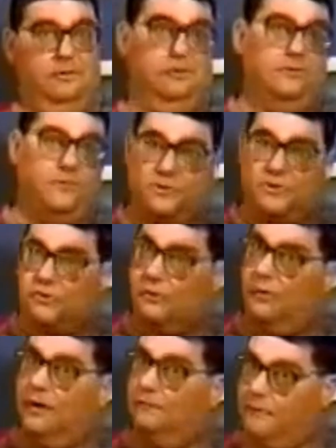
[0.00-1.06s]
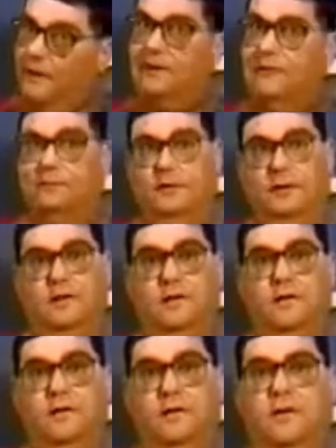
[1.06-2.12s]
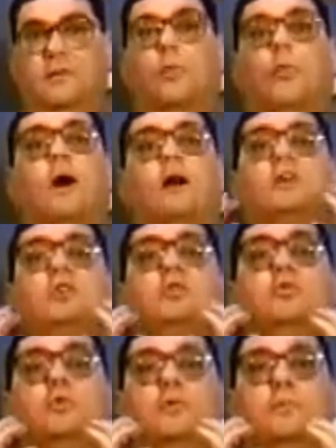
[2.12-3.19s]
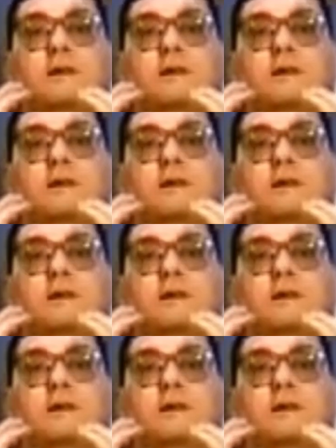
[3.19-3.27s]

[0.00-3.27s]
you've destroyed effectively the one tool that